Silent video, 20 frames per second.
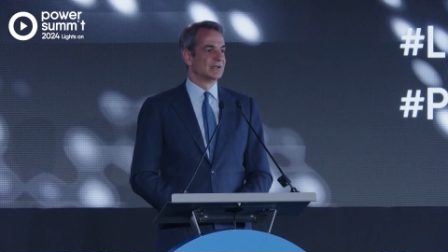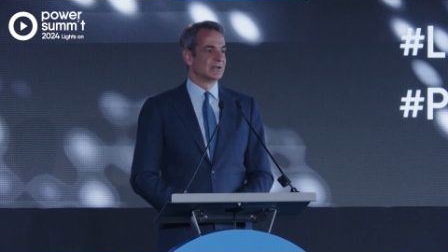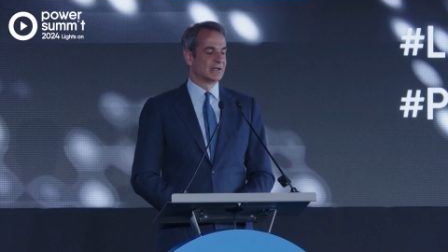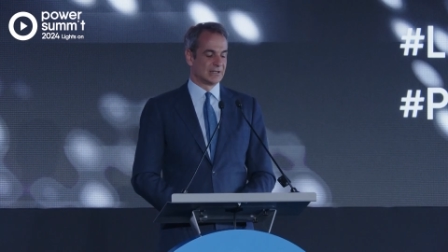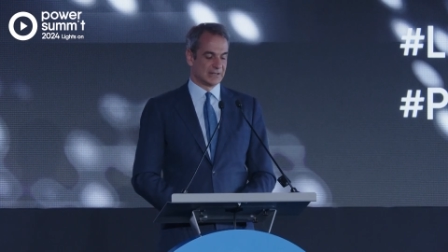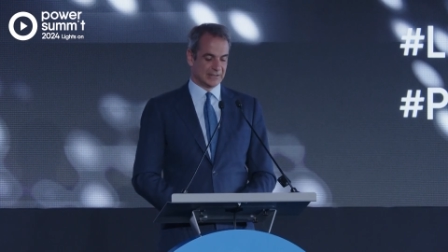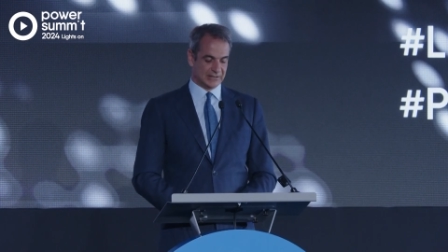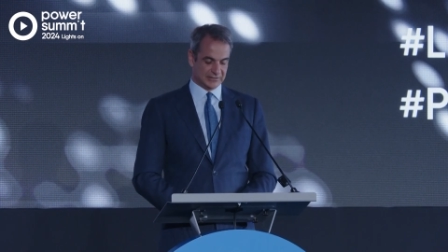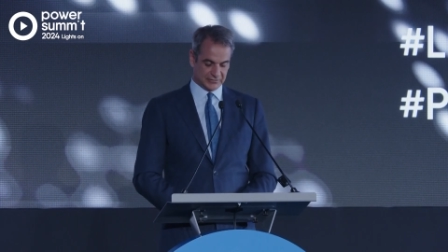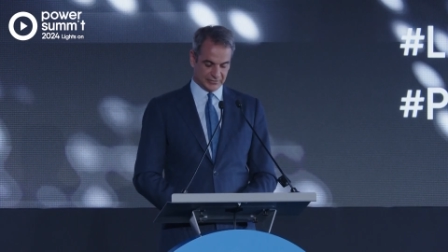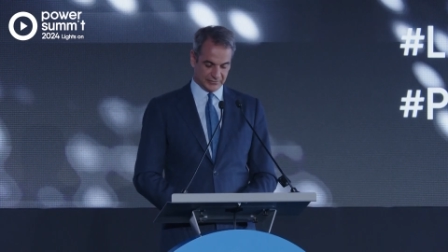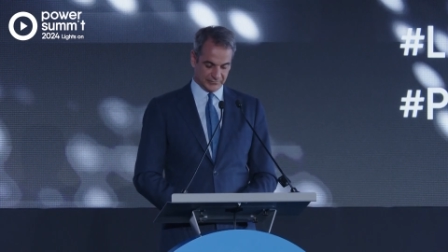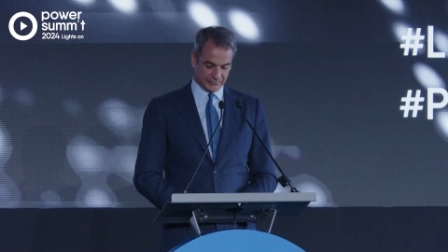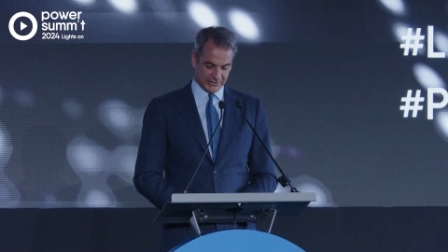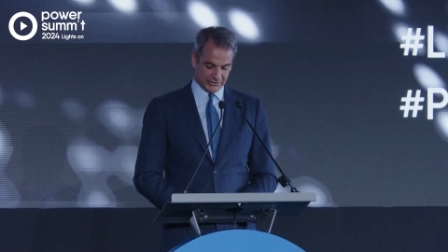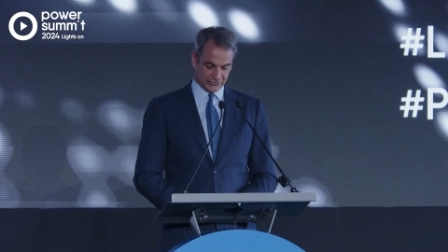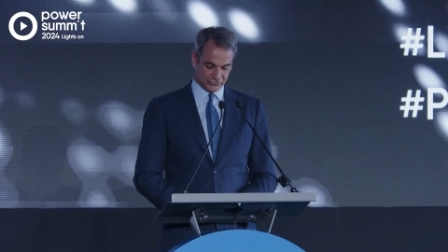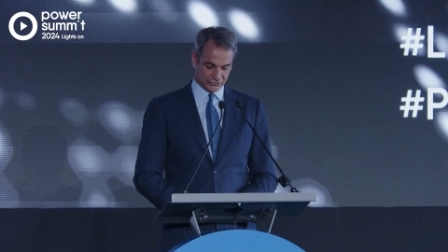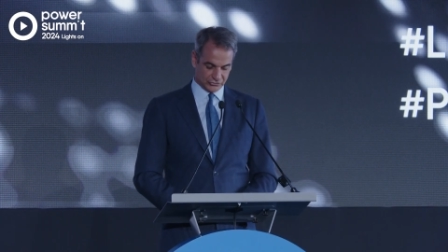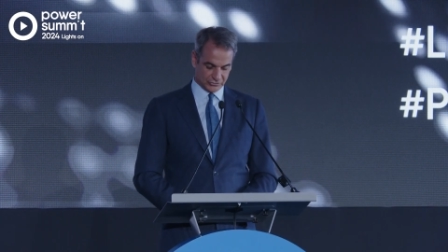its
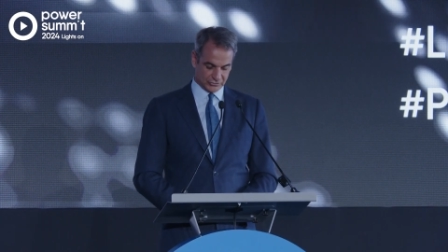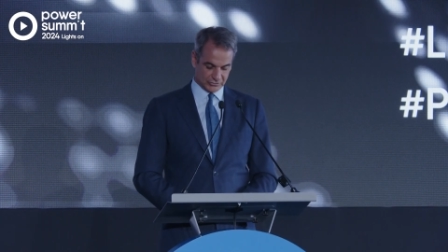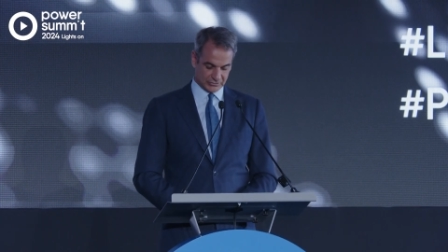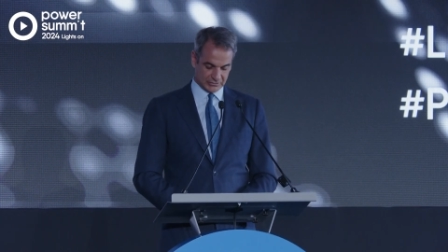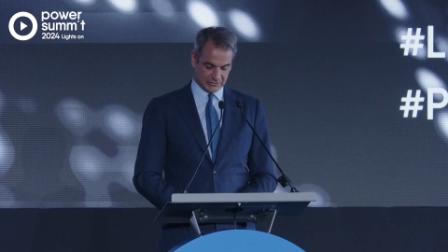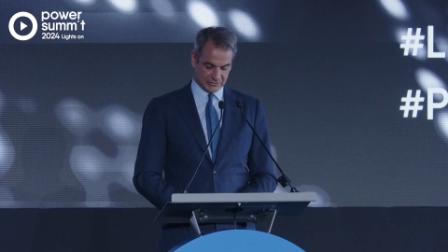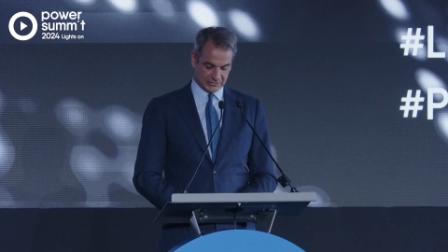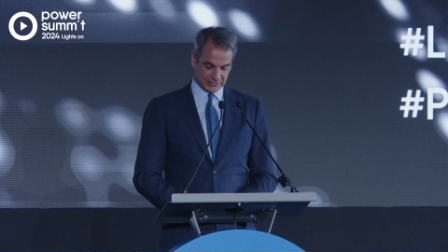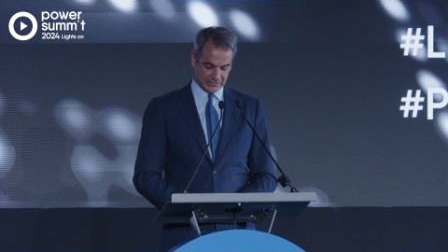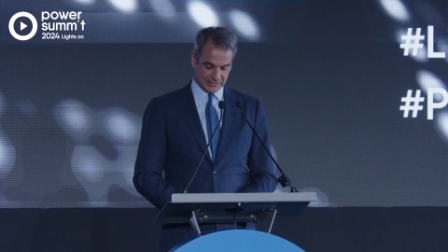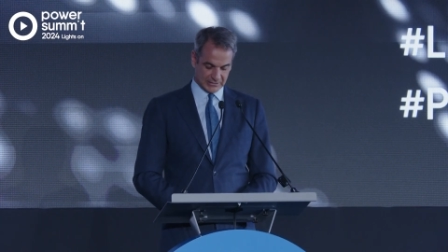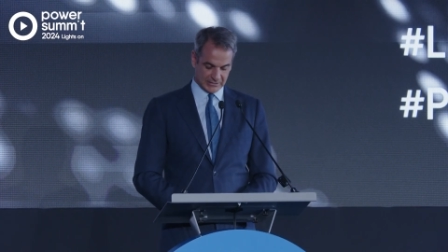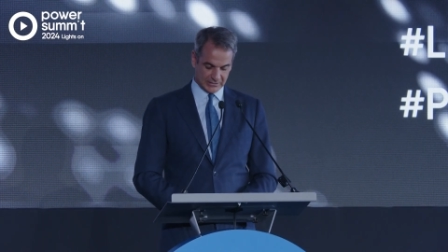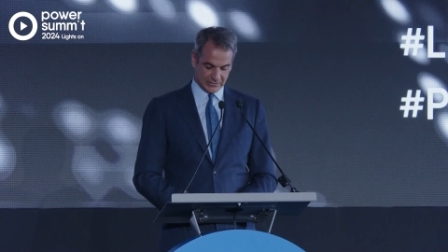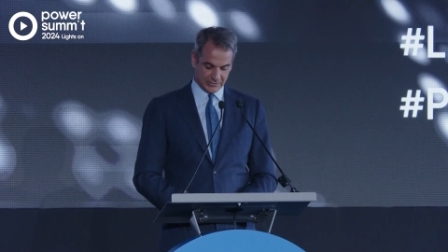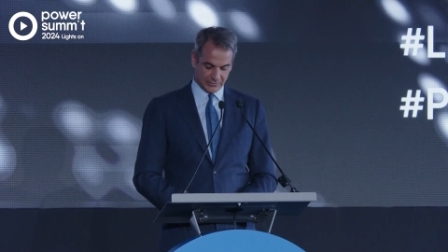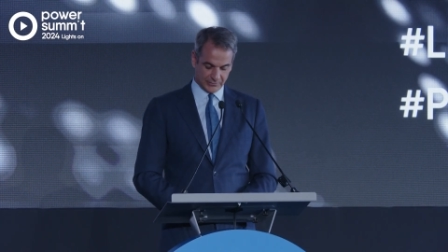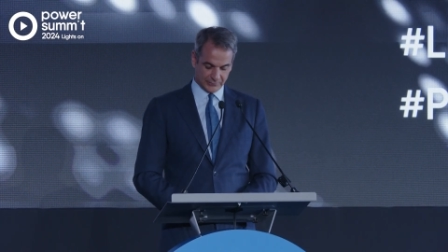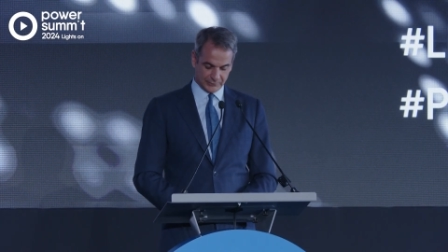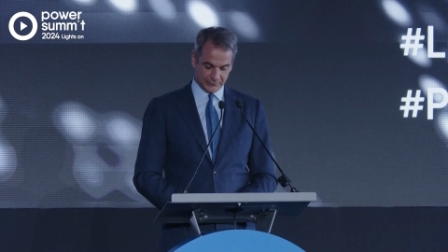invasion
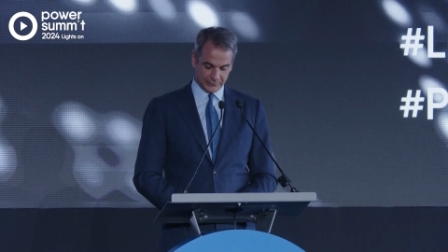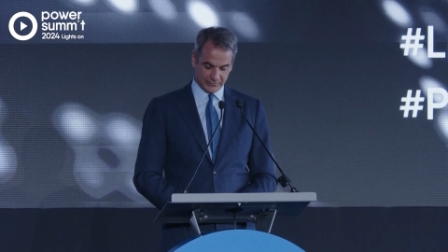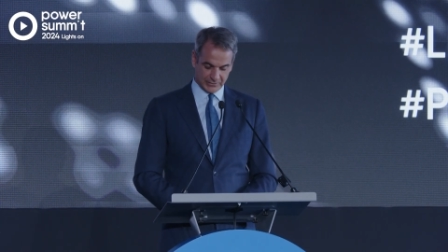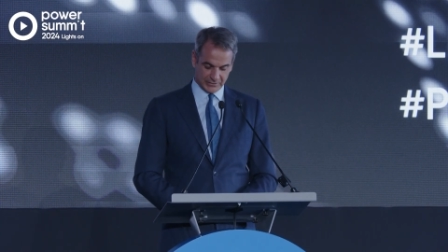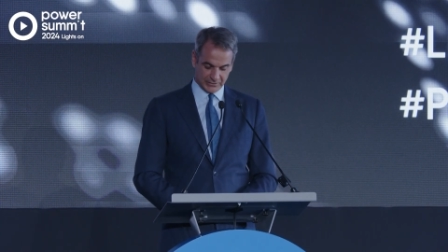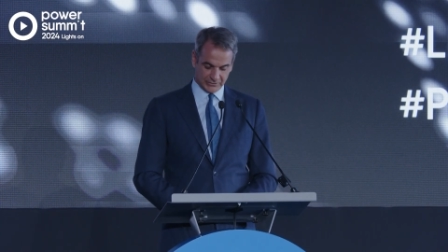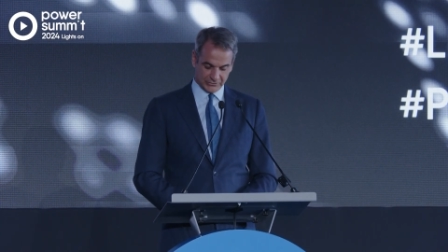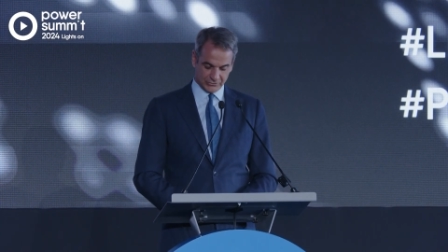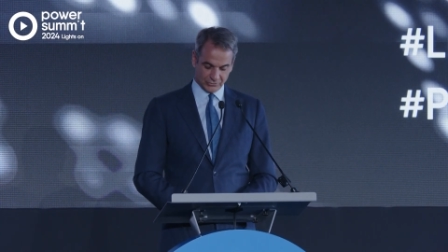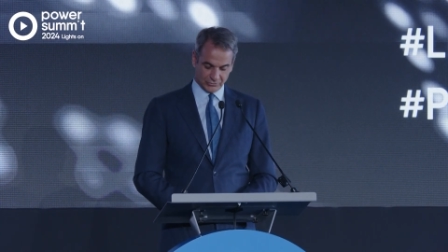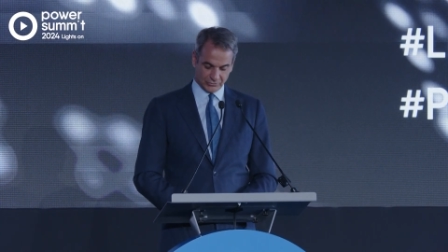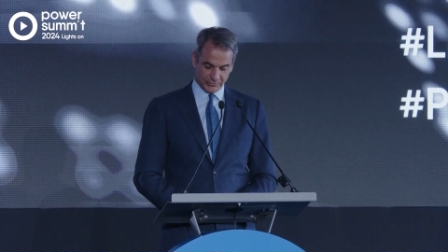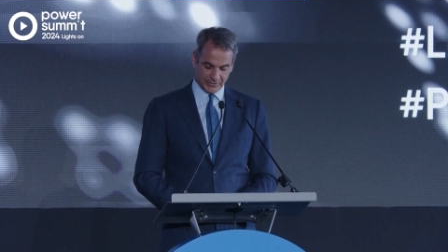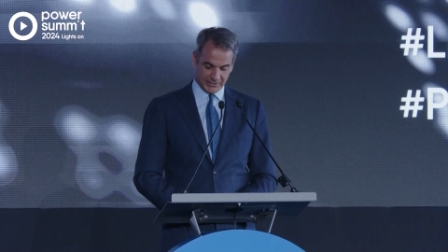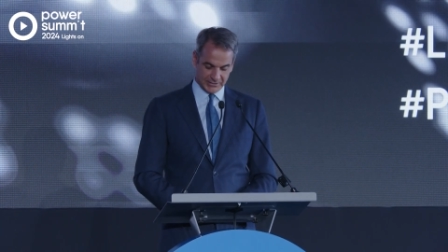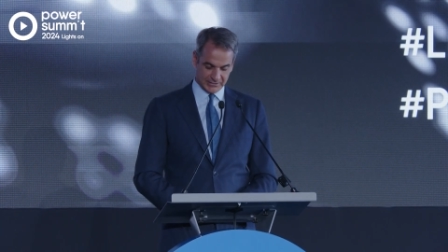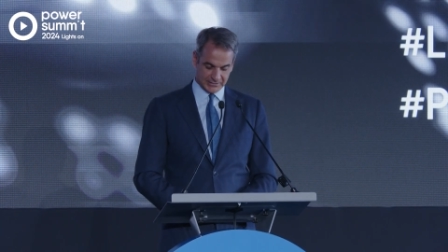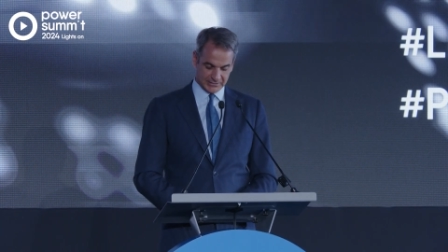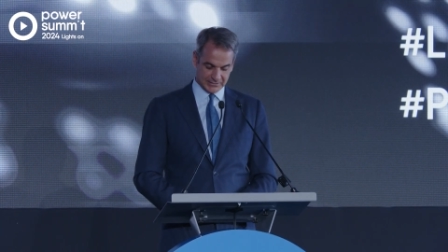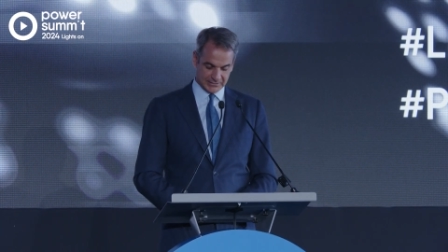of
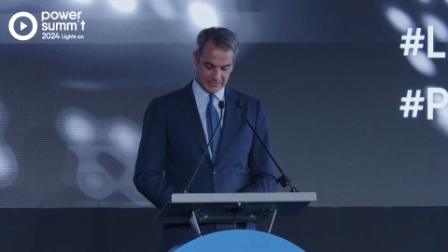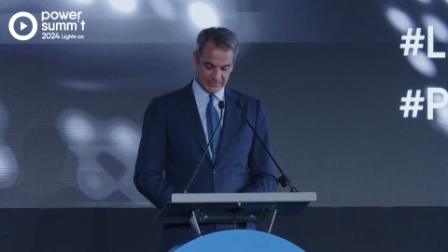Ukraine.